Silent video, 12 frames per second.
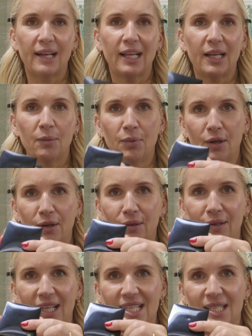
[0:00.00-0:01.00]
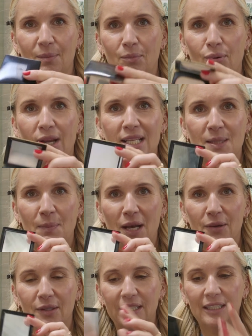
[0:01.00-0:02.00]
Clé de Peau. It's the pressed
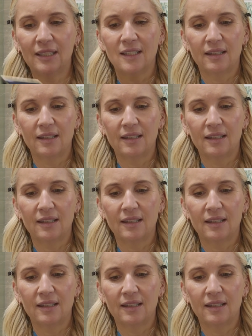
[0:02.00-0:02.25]
powder,